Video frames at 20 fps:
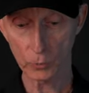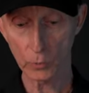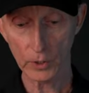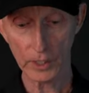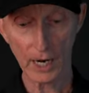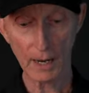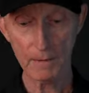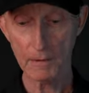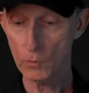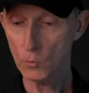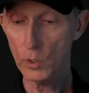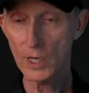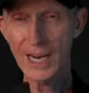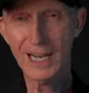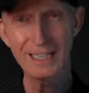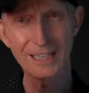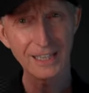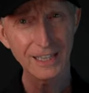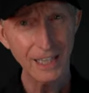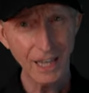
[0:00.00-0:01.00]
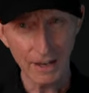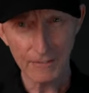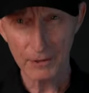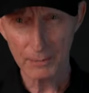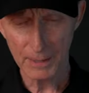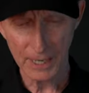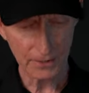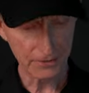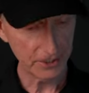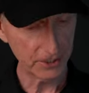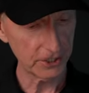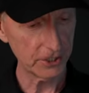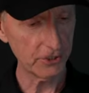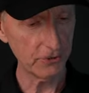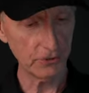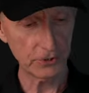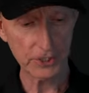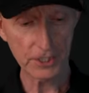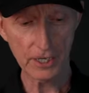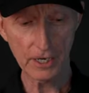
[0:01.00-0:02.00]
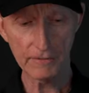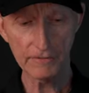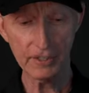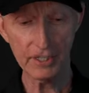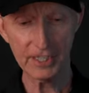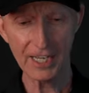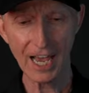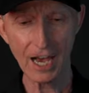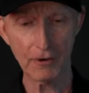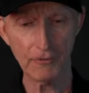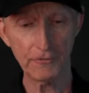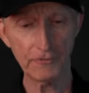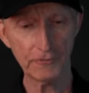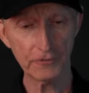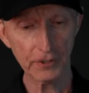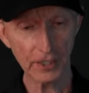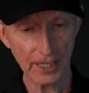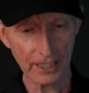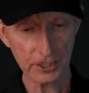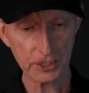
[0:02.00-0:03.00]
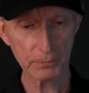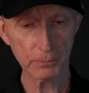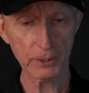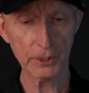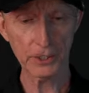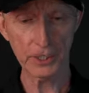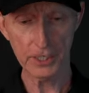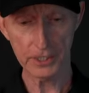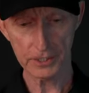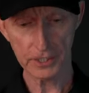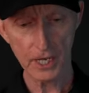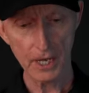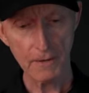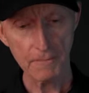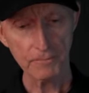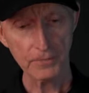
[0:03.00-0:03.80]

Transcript: What I what I love about this new stuff is how flexible it is.